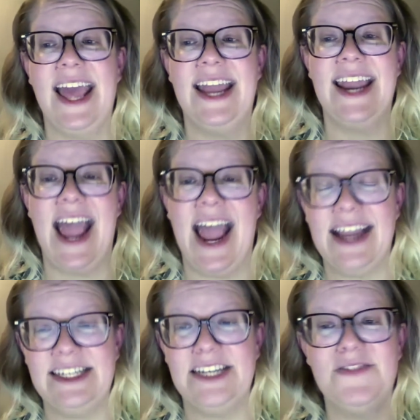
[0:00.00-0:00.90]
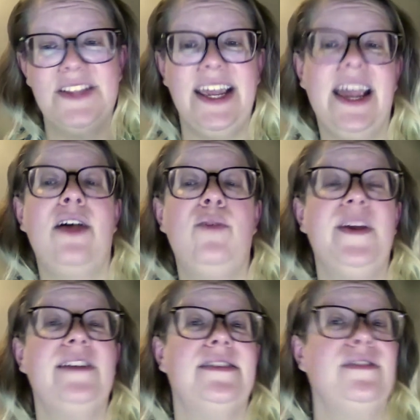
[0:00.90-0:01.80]
and actively
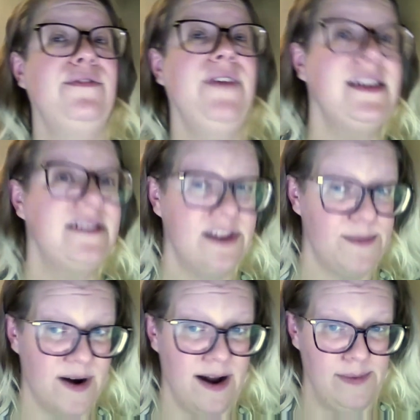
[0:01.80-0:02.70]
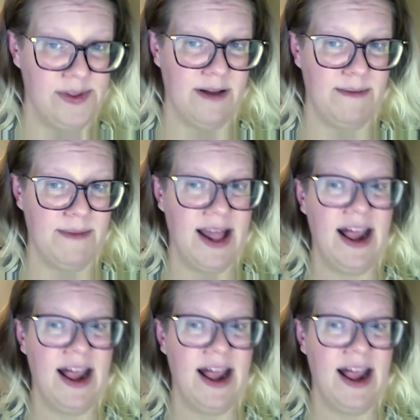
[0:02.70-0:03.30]
helping to fix the problem,